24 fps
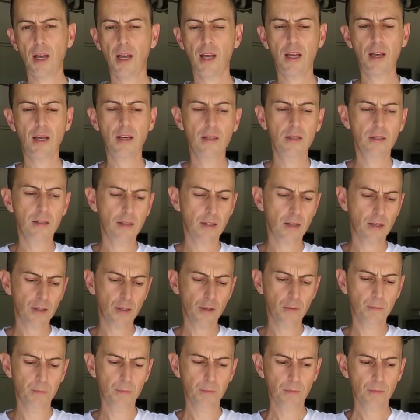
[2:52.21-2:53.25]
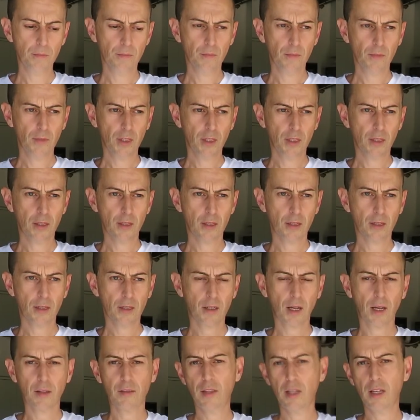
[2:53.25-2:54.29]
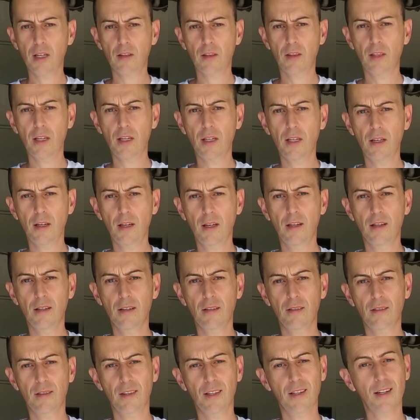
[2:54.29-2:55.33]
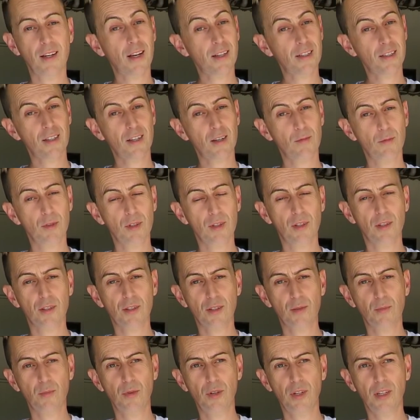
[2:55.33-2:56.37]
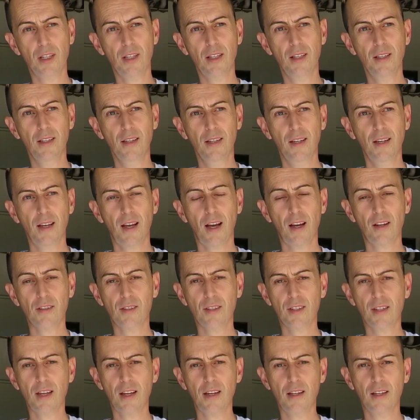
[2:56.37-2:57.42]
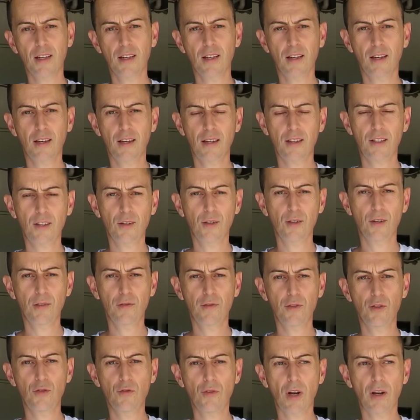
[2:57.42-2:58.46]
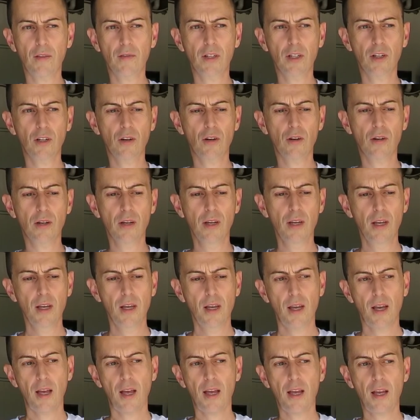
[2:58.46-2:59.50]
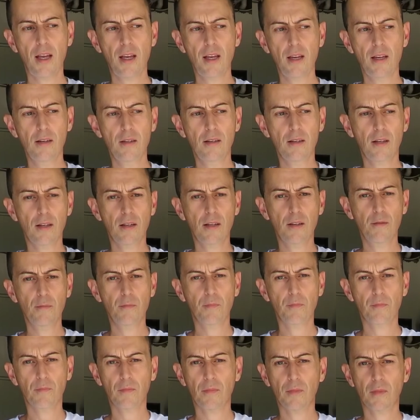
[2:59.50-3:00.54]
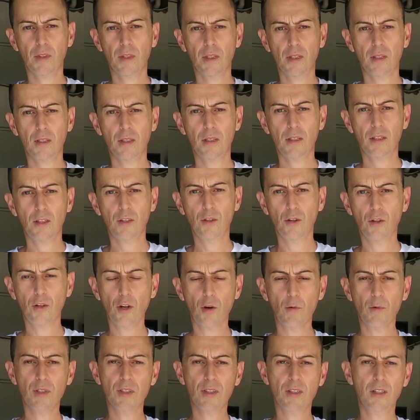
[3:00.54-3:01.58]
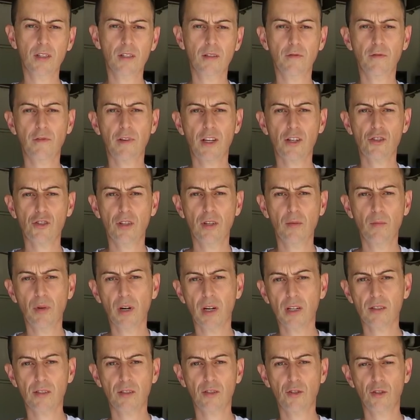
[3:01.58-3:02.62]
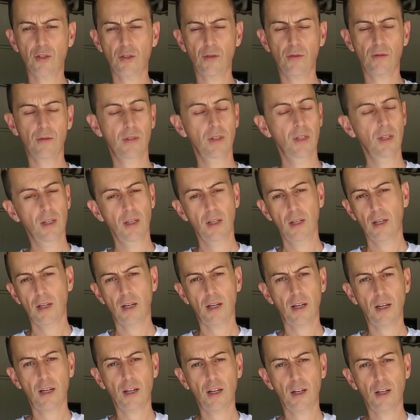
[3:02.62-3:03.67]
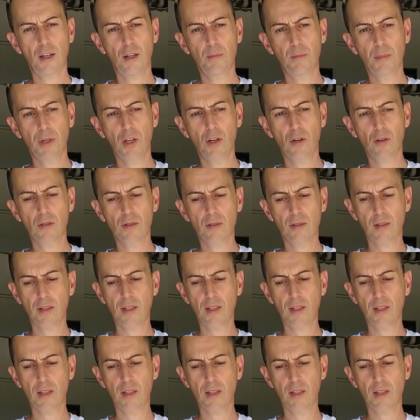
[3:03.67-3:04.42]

And I think the nighttime results are pretty outstanding, you know, if you're driving along. And you know, no one's going to flash their brights at you because